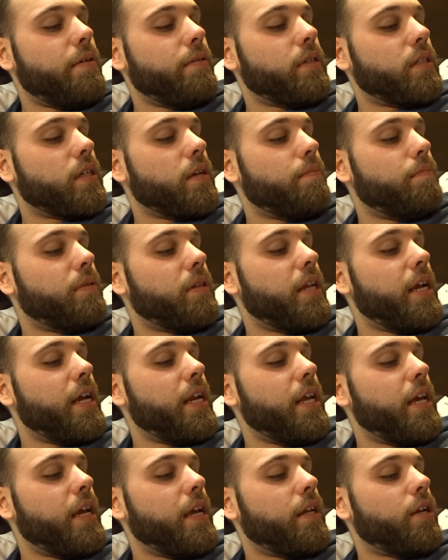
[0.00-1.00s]
I was
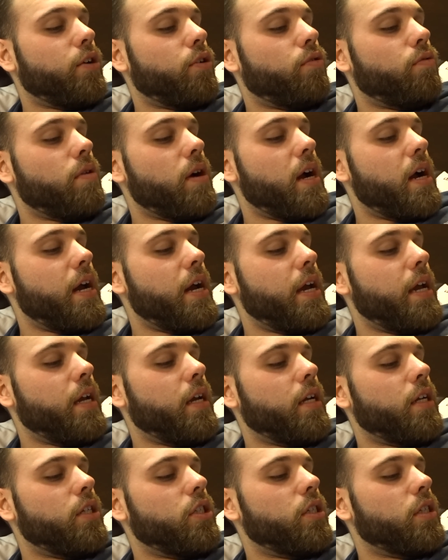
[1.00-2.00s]
complaining and
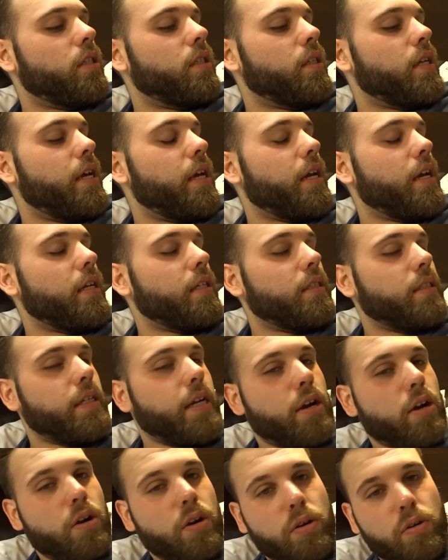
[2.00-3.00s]
crying and just like
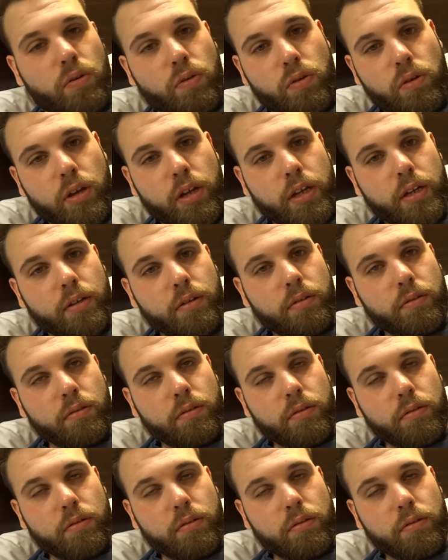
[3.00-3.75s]
hysterical and